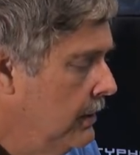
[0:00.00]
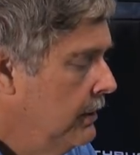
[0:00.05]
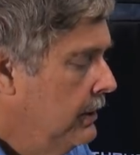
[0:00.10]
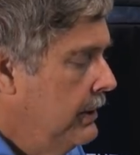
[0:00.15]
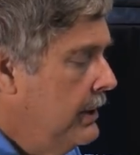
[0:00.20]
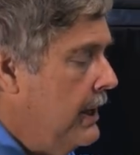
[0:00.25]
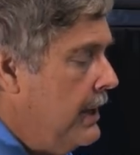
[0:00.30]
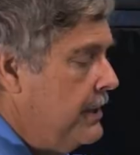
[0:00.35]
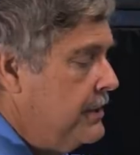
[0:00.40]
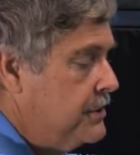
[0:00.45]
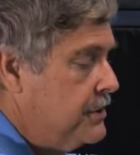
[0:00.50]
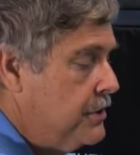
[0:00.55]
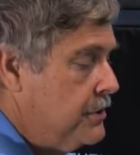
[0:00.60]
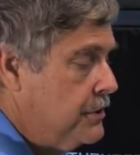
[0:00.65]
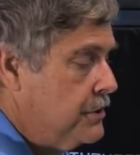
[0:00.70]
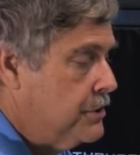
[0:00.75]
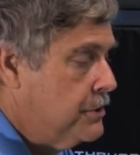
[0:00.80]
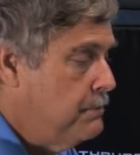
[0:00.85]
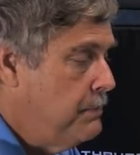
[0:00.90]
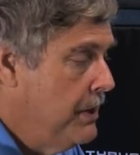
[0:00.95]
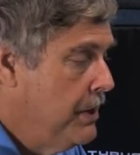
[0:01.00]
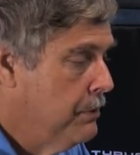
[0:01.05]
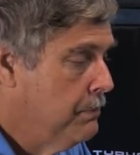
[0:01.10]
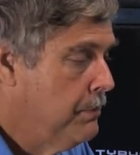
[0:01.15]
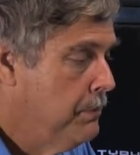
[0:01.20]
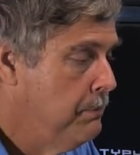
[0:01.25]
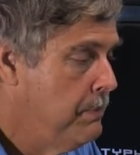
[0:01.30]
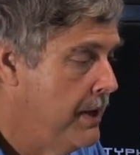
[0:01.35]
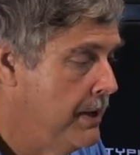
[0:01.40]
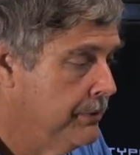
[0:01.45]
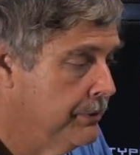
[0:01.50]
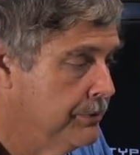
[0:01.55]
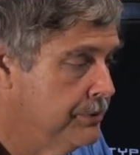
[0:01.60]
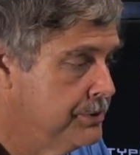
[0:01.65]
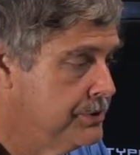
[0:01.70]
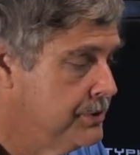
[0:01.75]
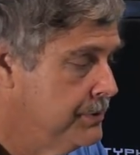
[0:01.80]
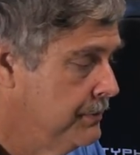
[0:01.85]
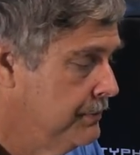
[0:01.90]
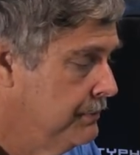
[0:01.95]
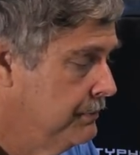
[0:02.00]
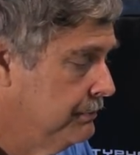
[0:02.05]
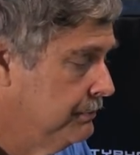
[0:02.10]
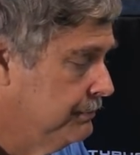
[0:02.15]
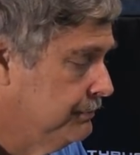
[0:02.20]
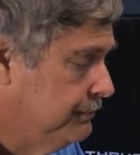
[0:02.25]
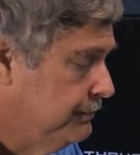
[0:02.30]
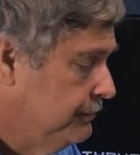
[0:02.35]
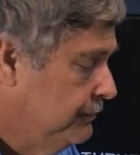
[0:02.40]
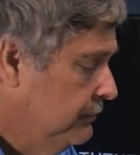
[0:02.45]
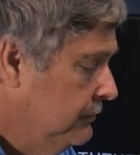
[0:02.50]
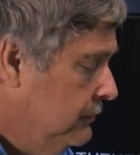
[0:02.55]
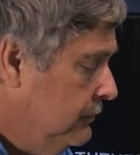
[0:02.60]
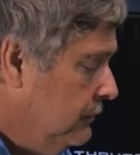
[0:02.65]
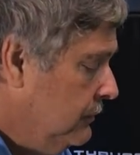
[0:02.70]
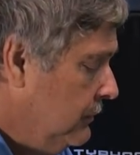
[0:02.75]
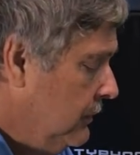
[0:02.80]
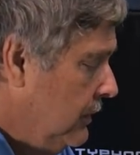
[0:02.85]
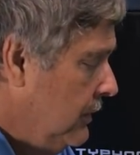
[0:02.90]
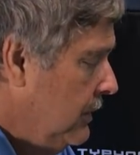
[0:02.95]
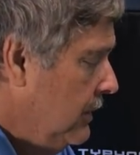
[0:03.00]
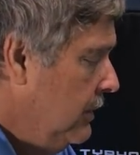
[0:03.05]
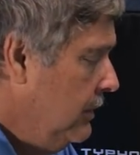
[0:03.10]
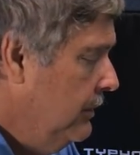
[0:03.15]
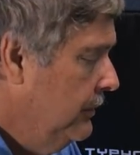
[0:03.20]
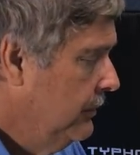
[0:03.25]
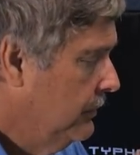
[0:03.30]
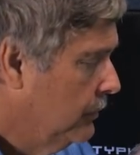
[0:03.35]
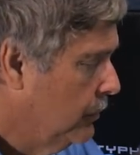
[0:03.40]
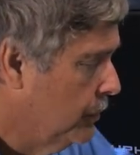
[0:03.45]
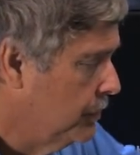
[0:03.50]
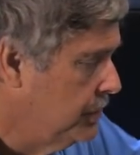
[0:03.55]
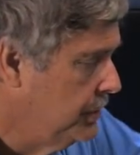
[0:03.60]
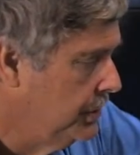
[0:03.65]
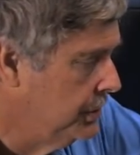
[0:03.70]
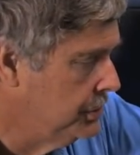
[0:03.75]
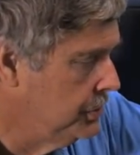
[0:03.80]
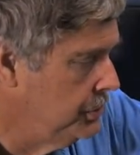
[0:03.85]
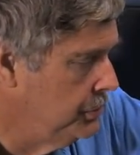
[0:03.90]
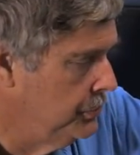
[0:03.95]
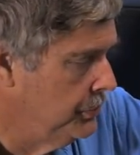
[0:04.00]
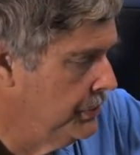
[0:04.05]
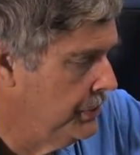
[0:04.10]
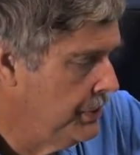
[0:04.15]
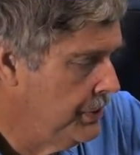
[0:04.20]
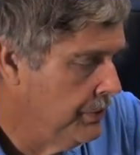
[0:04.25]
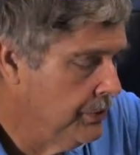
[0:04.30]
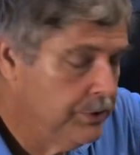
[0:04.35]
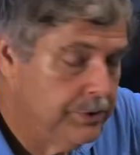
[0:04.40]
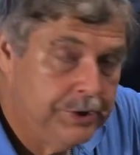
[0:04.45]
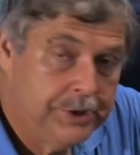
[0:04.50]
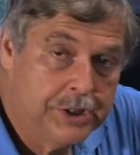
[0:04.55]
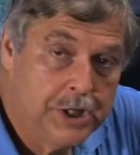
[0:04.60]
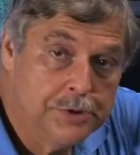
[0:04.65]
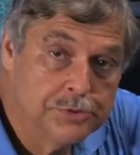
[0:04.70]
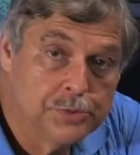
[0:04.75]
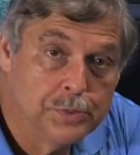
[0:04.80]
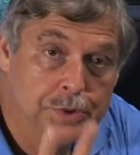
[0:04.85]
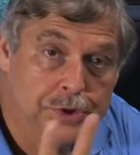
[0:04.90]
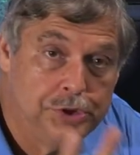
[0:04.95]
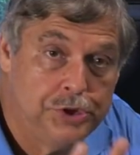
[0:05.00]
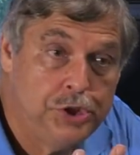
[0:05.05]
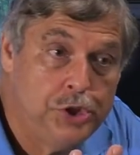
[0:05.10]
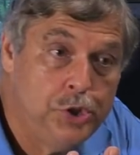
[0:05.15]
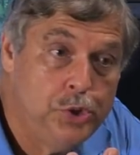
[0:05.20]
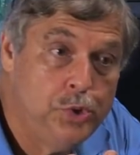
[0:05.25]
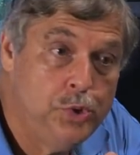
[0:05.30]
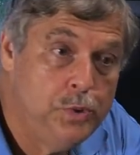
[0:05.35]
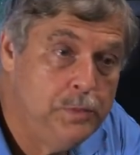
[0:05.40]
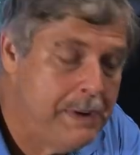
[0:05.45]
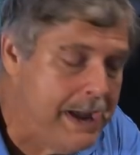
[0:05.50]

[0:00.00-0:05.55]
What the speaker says: It has spare propellers. Of course, you get the unit here. It comes with two